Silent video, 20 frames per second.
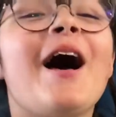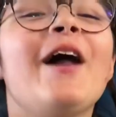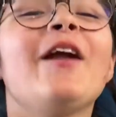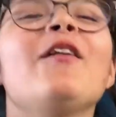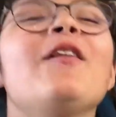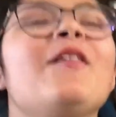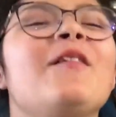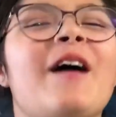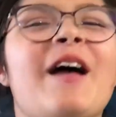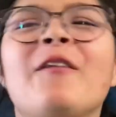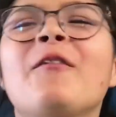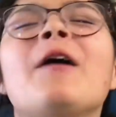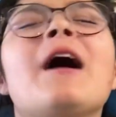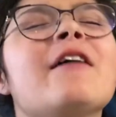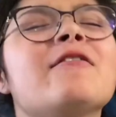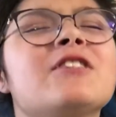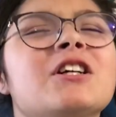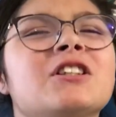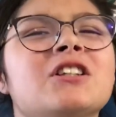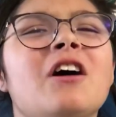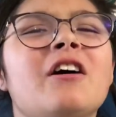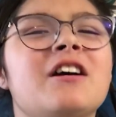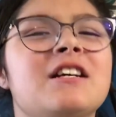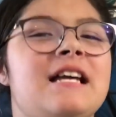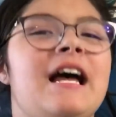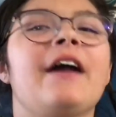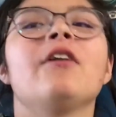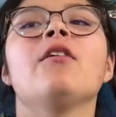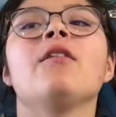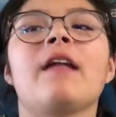I don't I don't have TikTok because
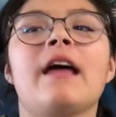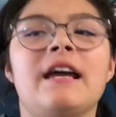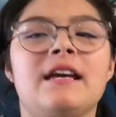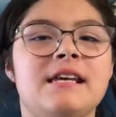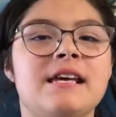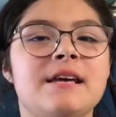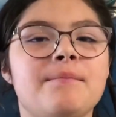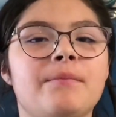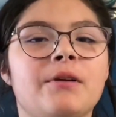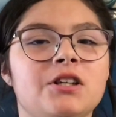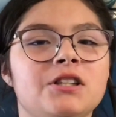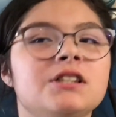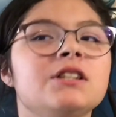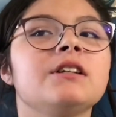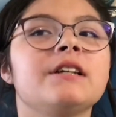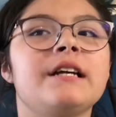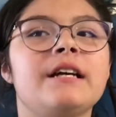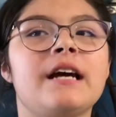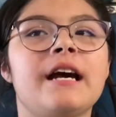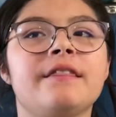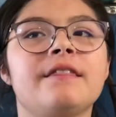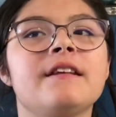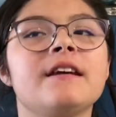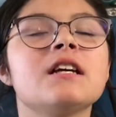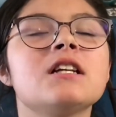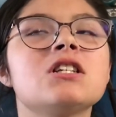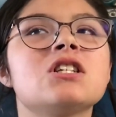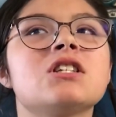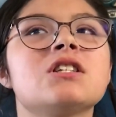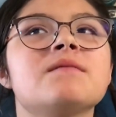I don't like it personally. I think
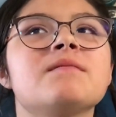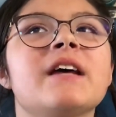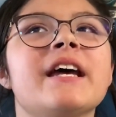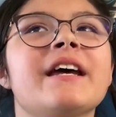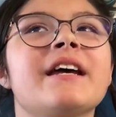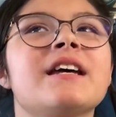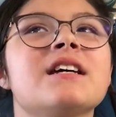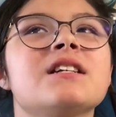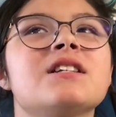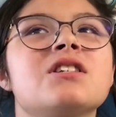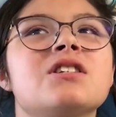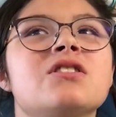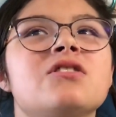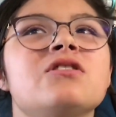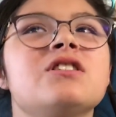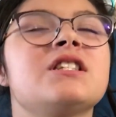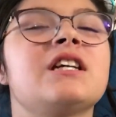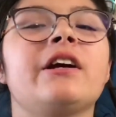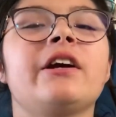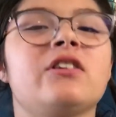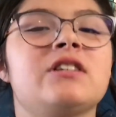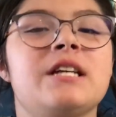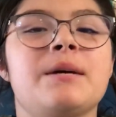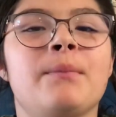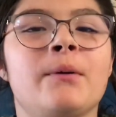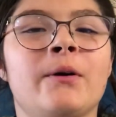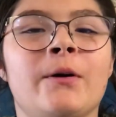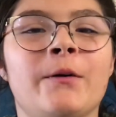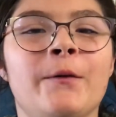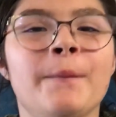it's like it's too
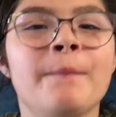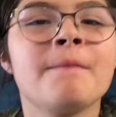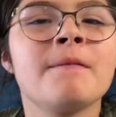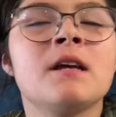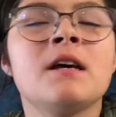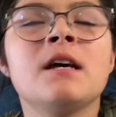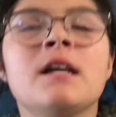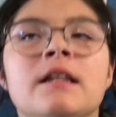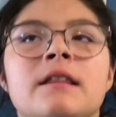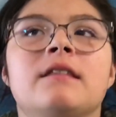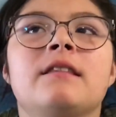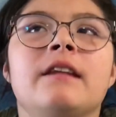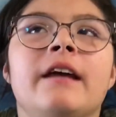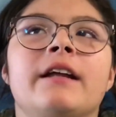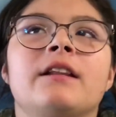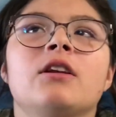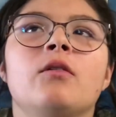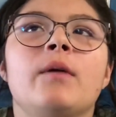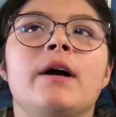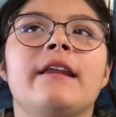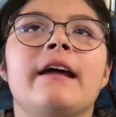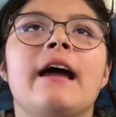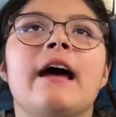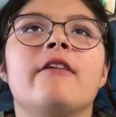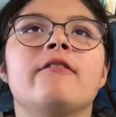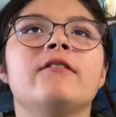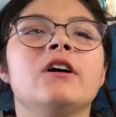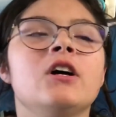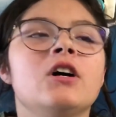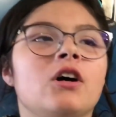stereotypical. Like the way they
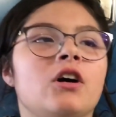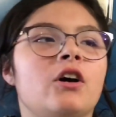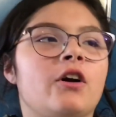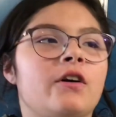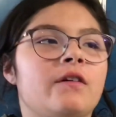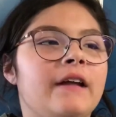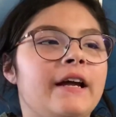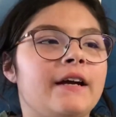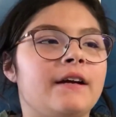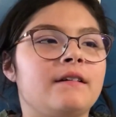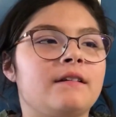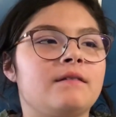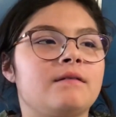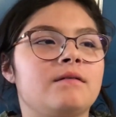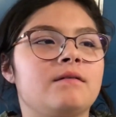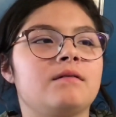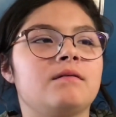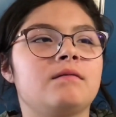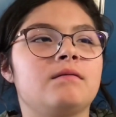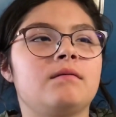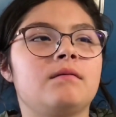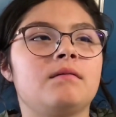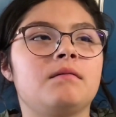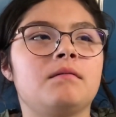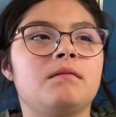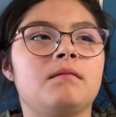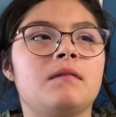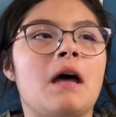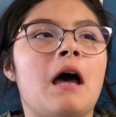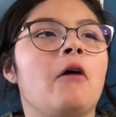have like
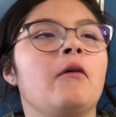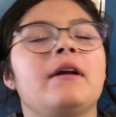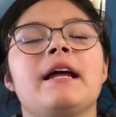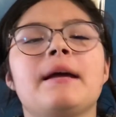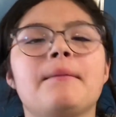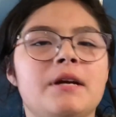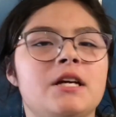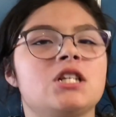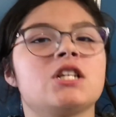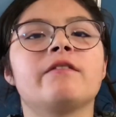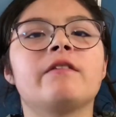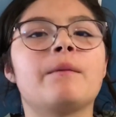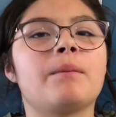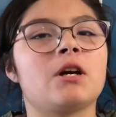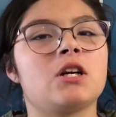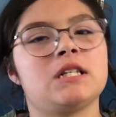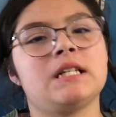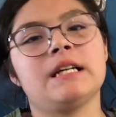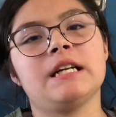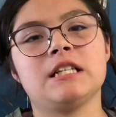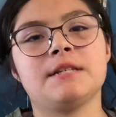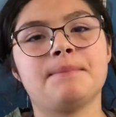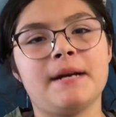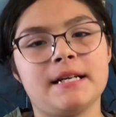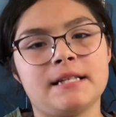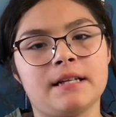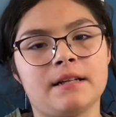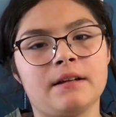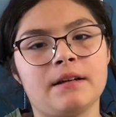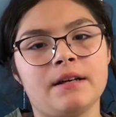how an image of a person is
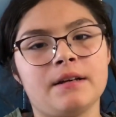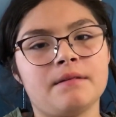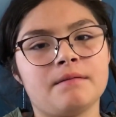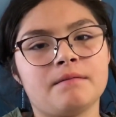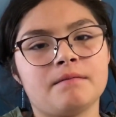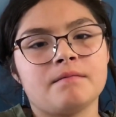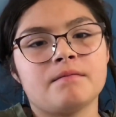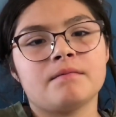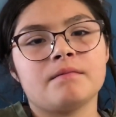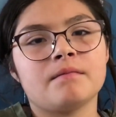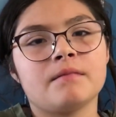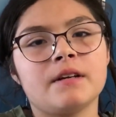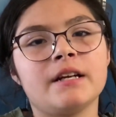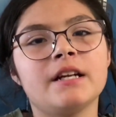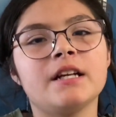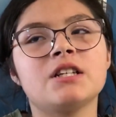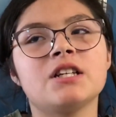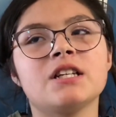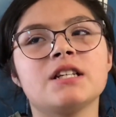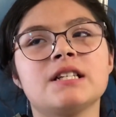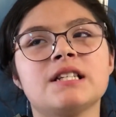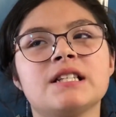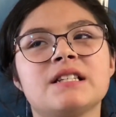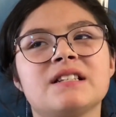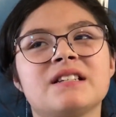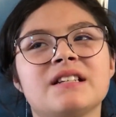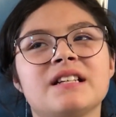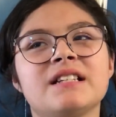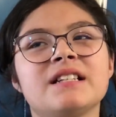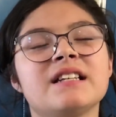basically. And it
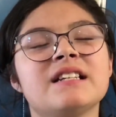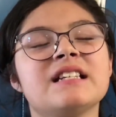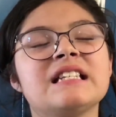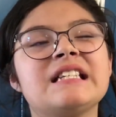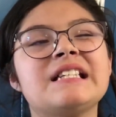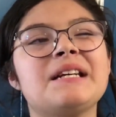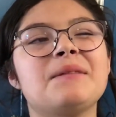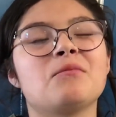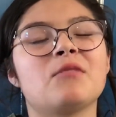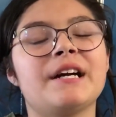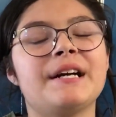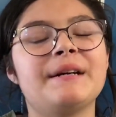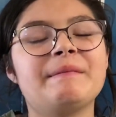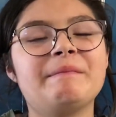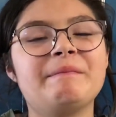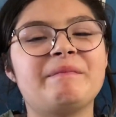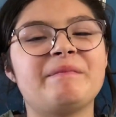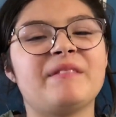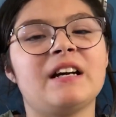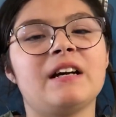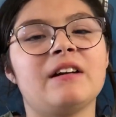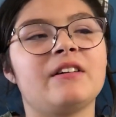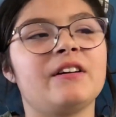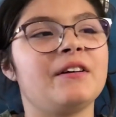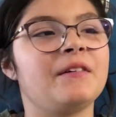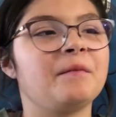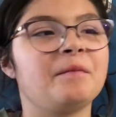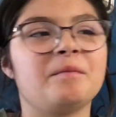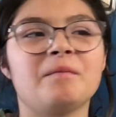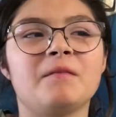just, it doesn't seem right. I don't
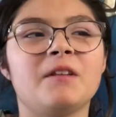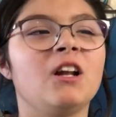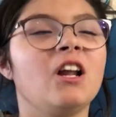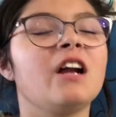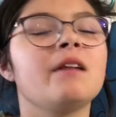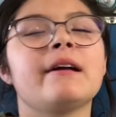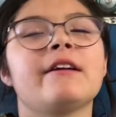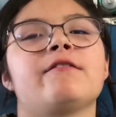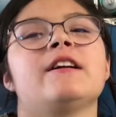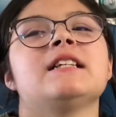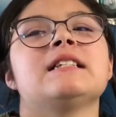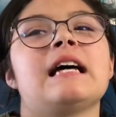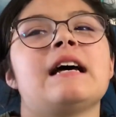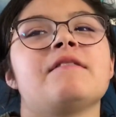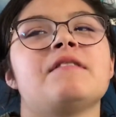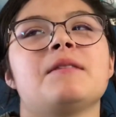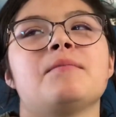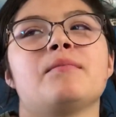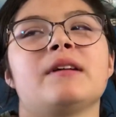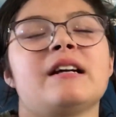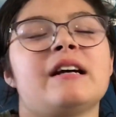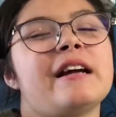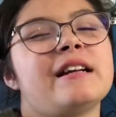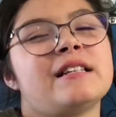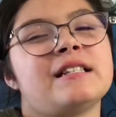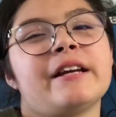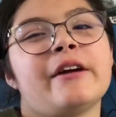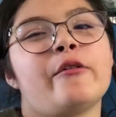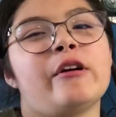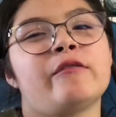know. A lot of my friends have it, but I
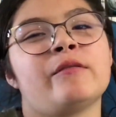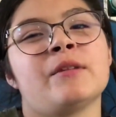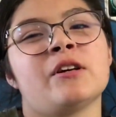stay away